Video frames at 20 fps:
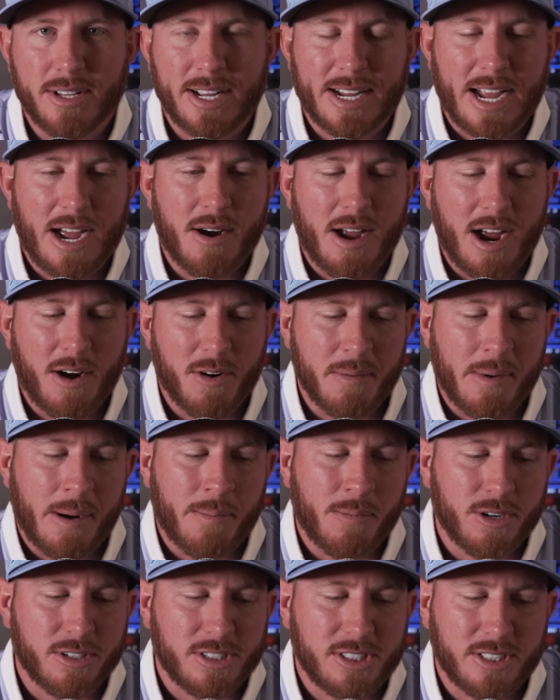Like I, I
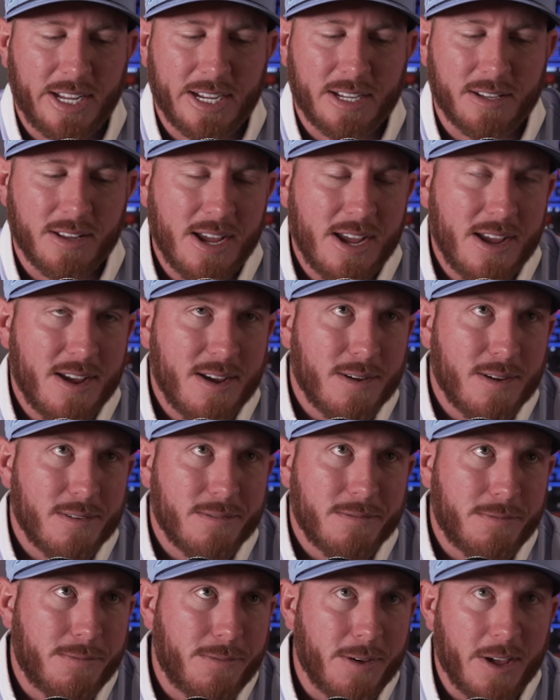remember it's like
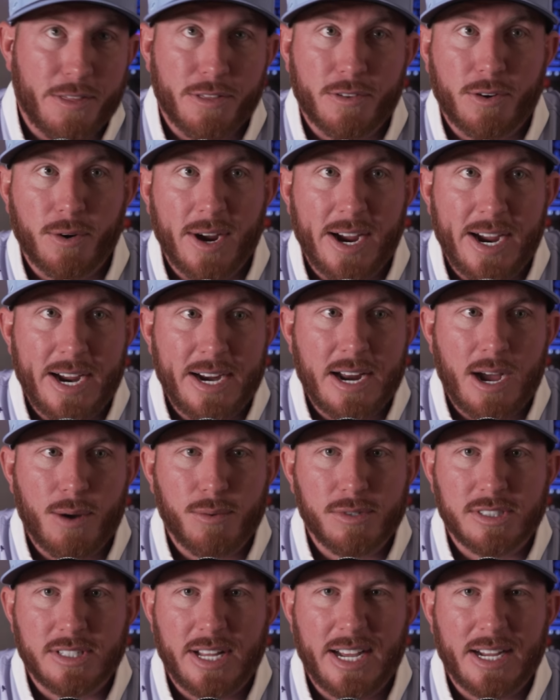fifth grade, I
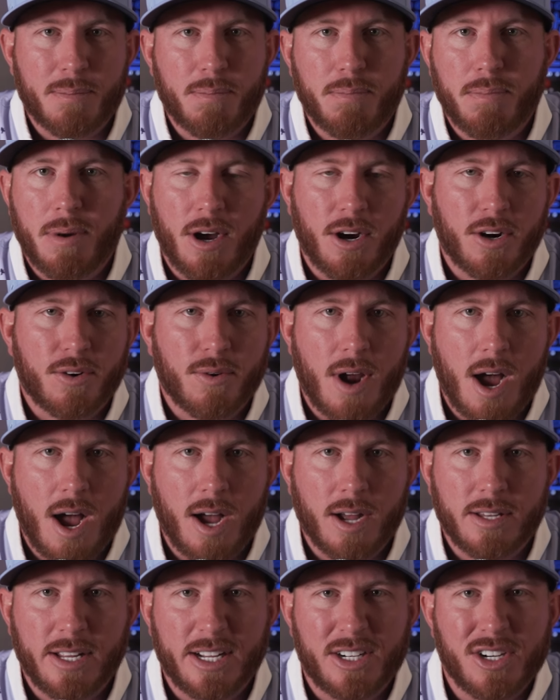was like punk
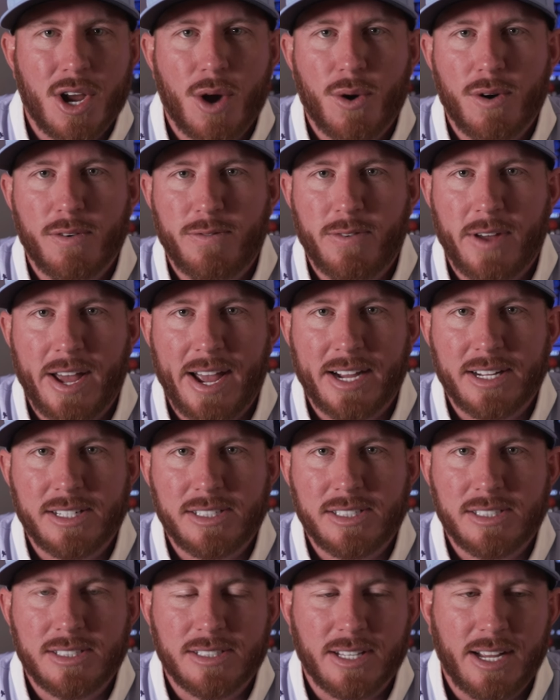rock, like
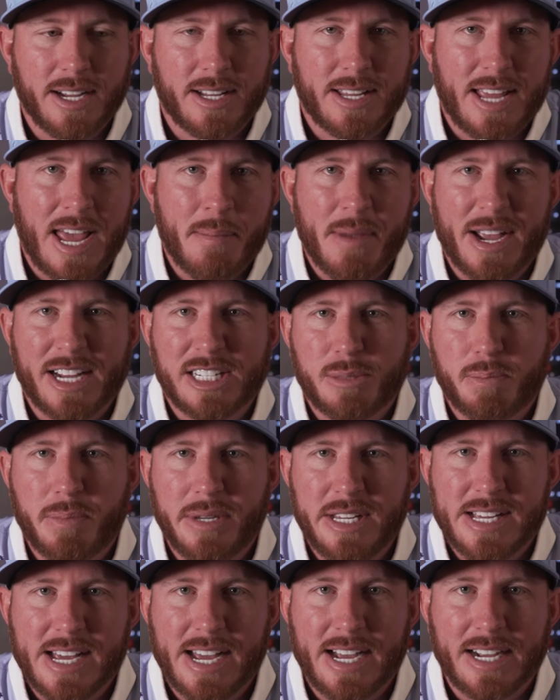NOFX, like
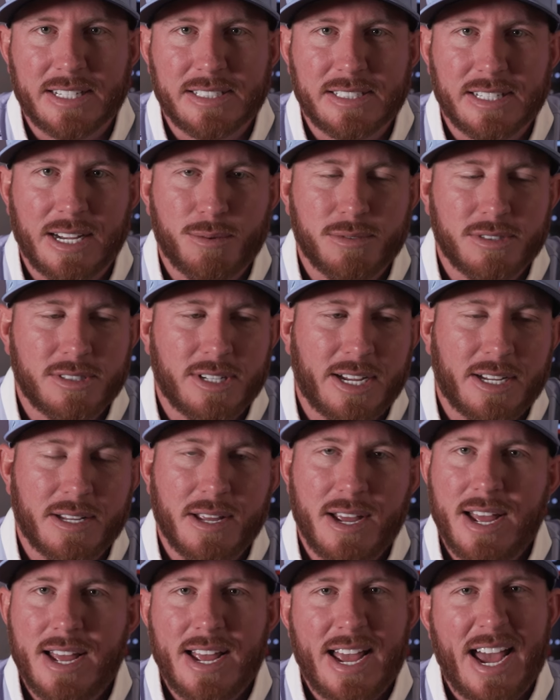MXPX. I was like
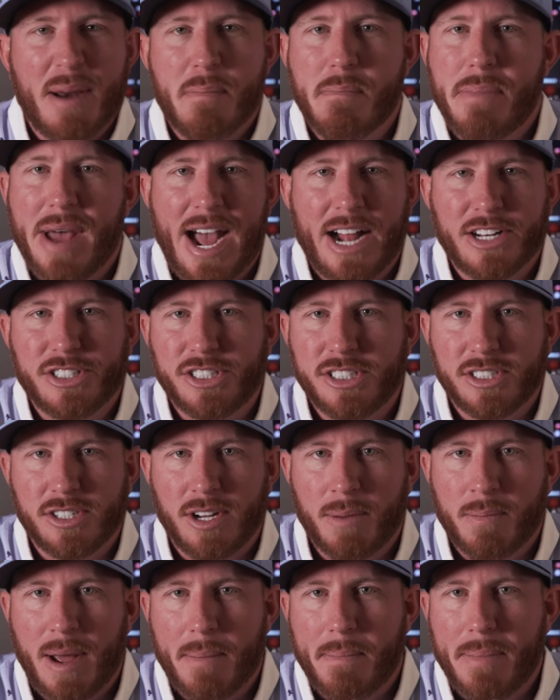had patches
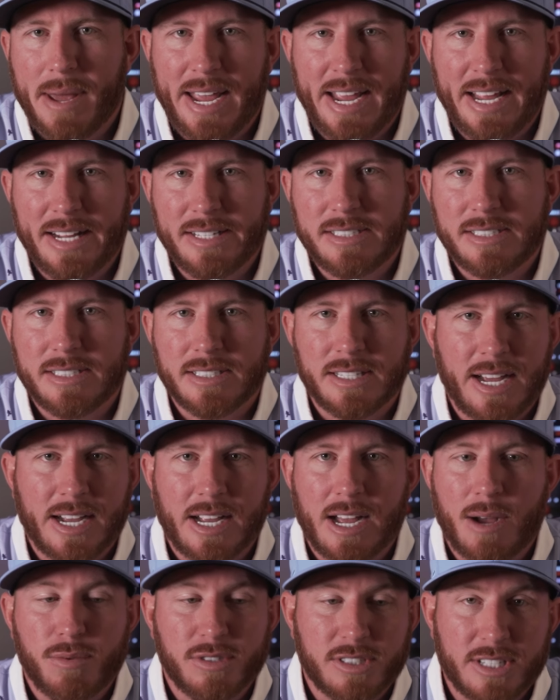on my pants and
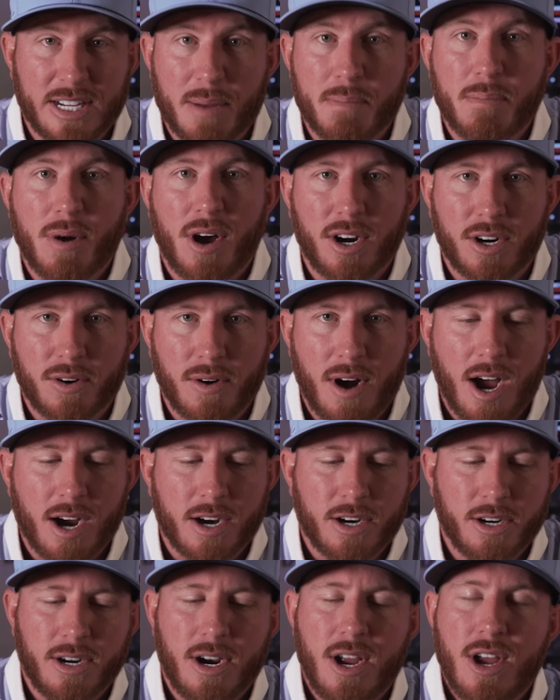like I was like a punk
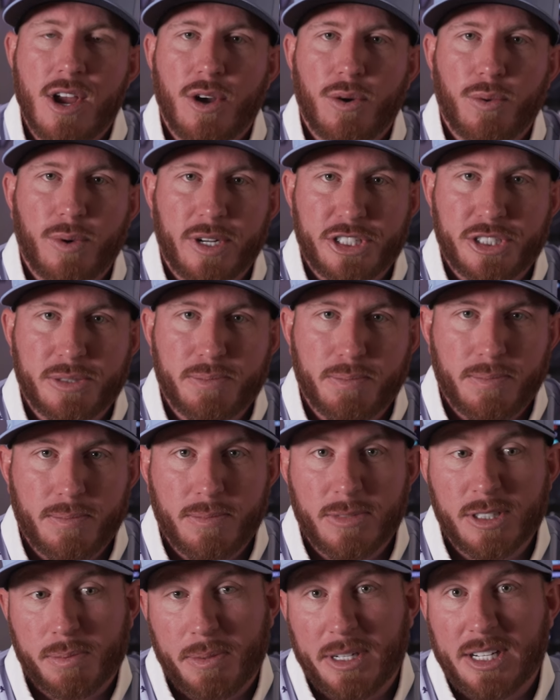rocker, which
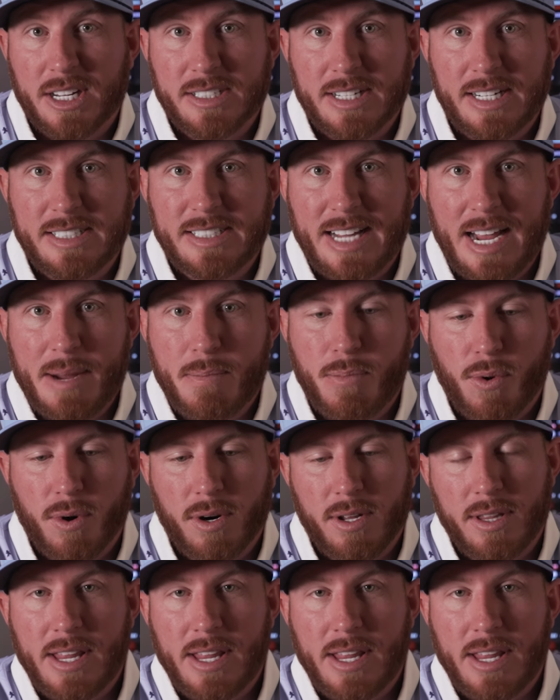is because I skateboarded.